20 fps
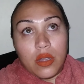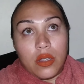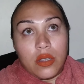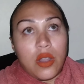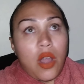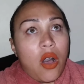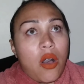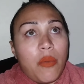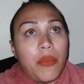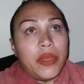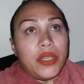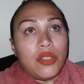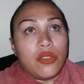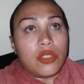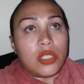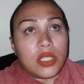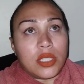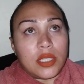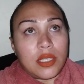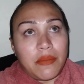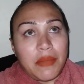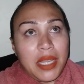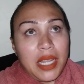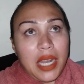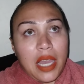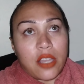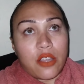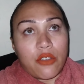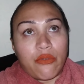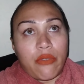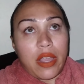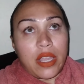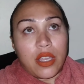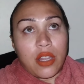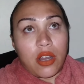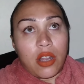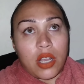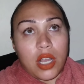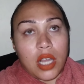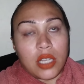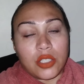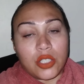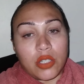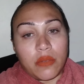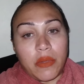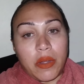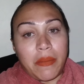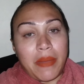No, but you just see me like a regular customer.